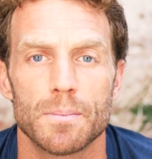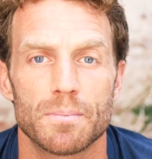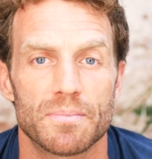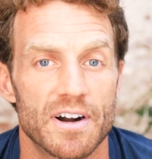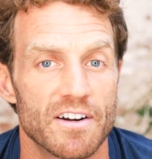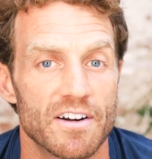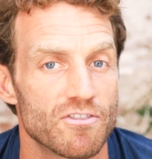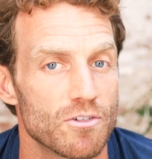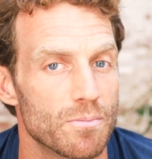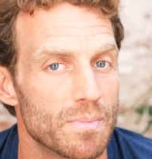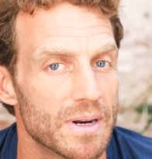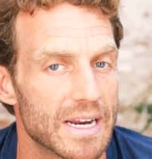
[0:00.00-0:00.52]

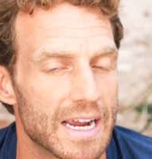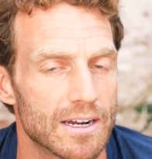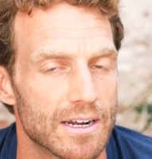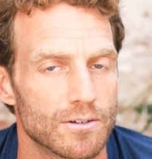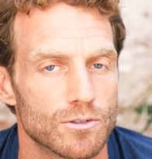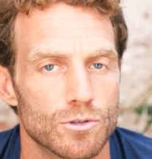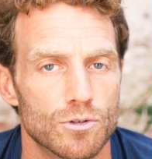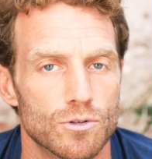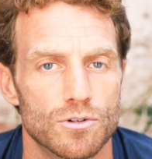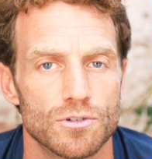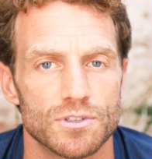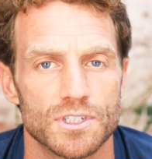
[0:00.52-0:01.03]
preferably
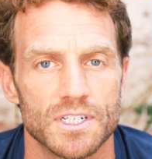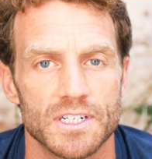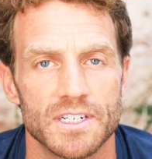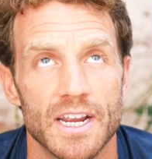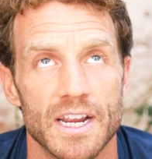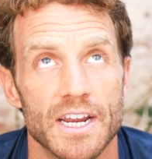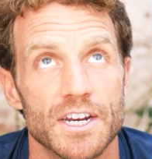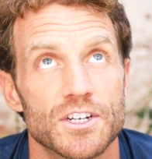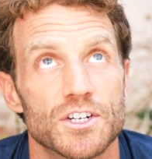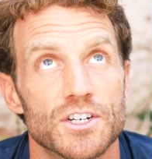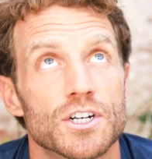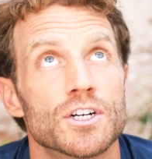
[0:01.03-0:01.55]
outdoors in
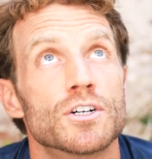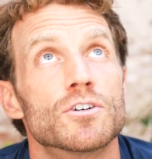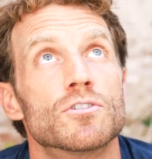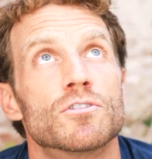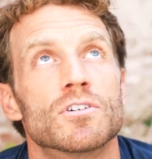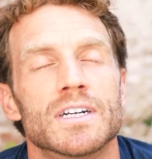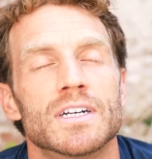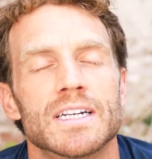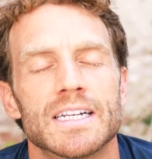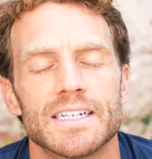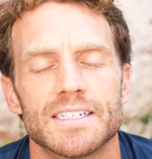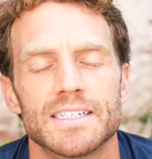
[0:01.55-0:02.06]
nature
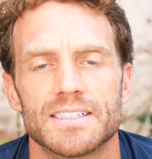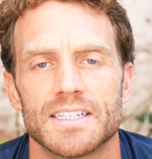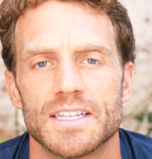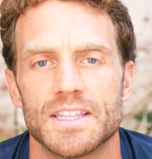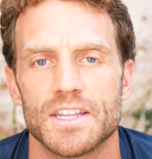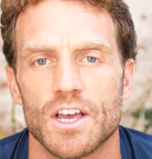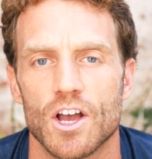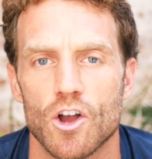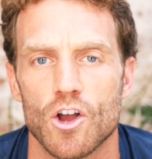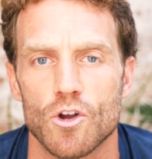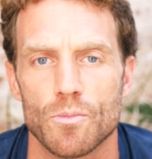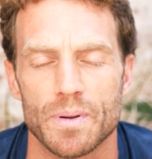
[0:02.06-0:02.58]
or at least in
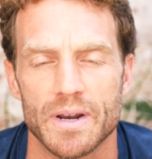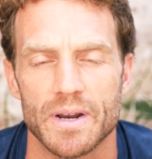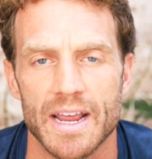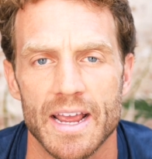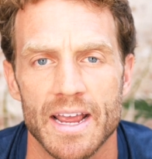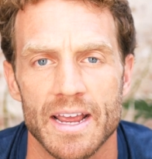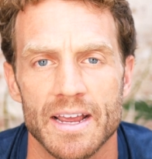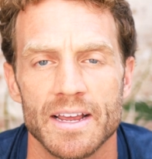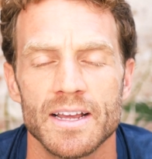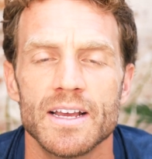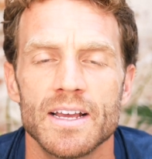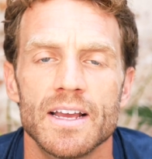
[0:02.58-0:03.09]
the open
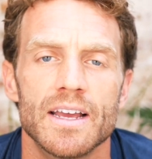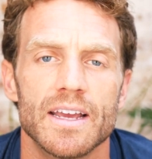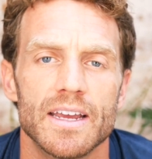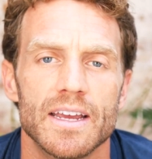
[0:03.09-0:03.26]
air.